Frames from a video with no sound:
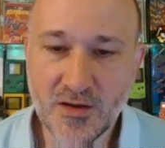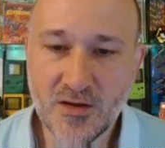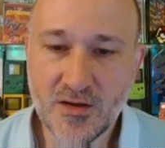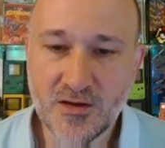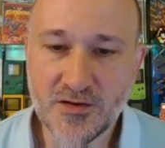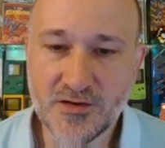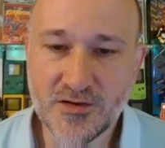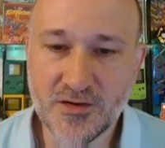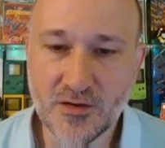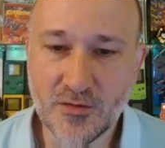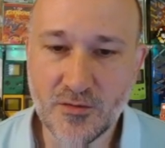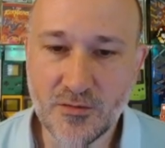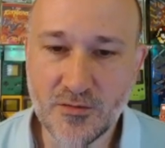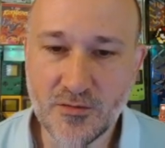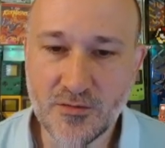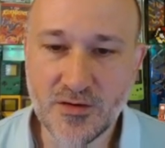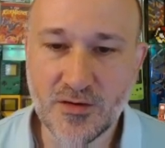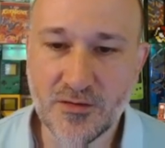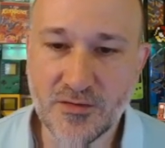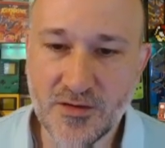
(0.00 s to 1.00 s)
So
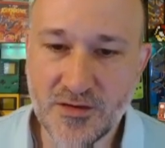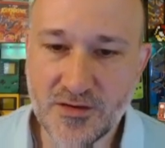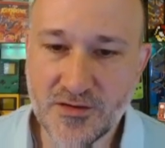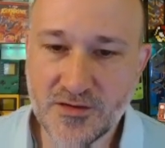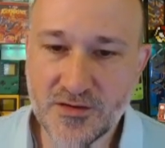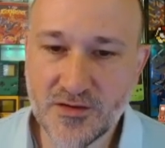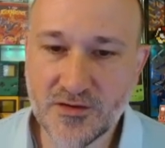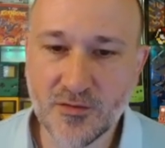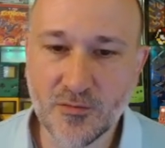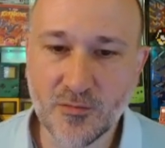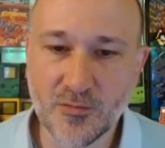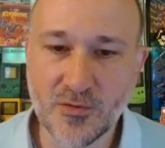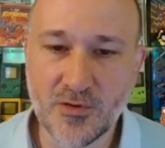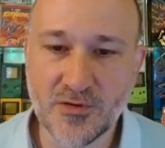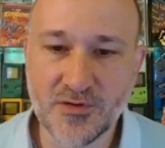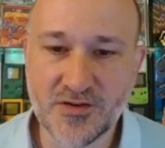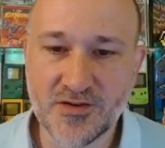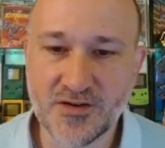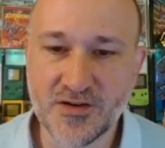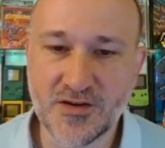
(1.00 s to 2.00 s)
these are
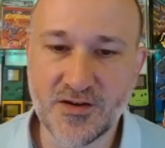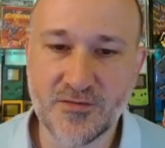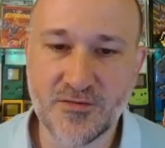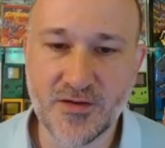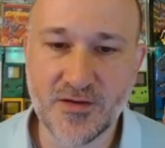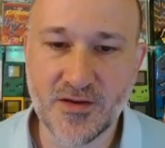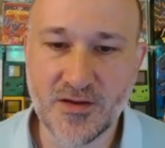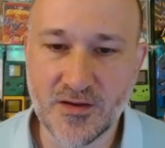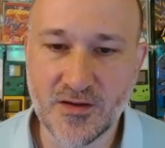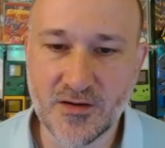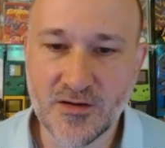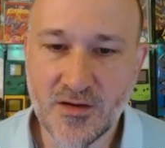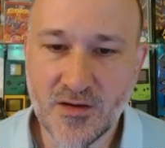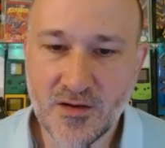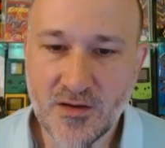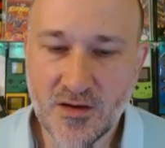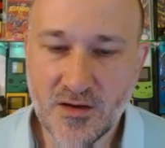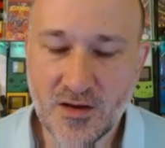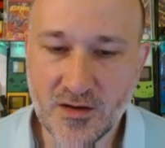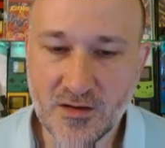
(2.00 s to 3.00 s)
real significant.
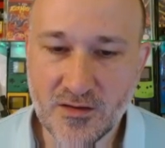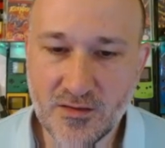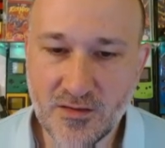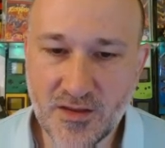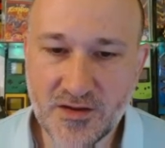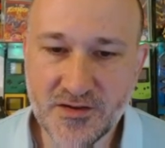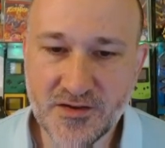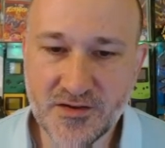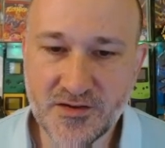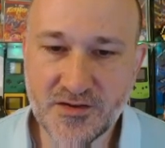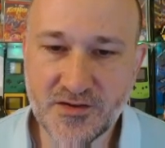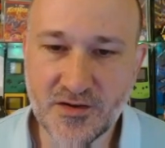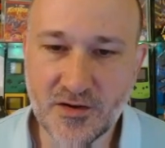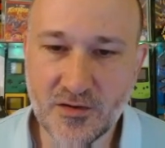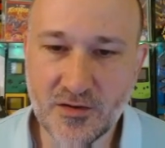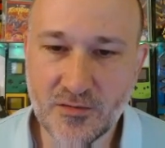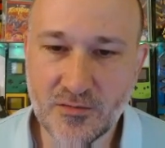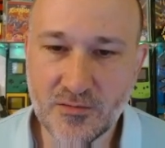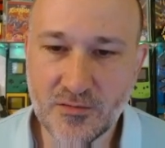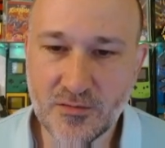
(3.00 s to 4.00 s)
Less
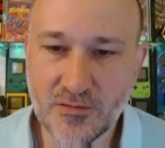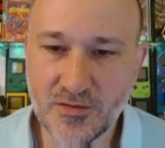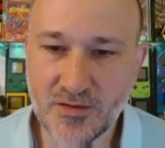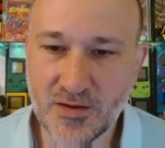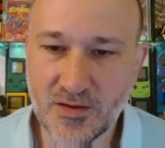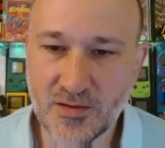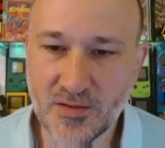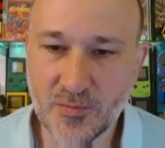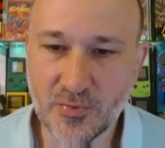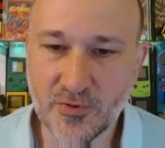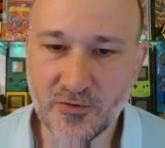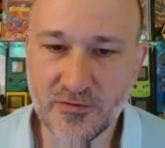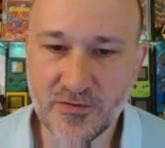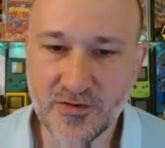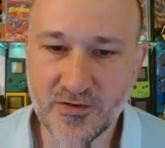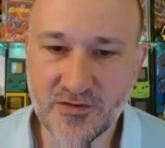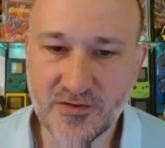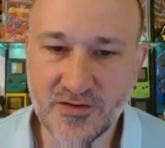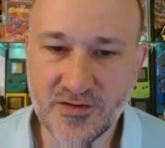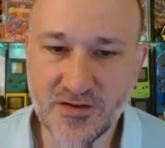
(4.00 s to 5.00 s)
so the
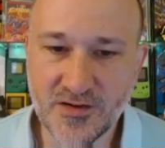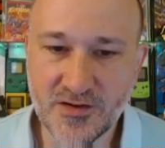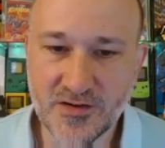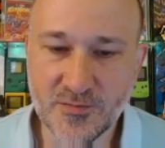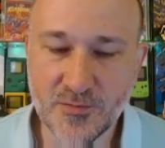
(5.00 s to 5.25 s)
proficiencies.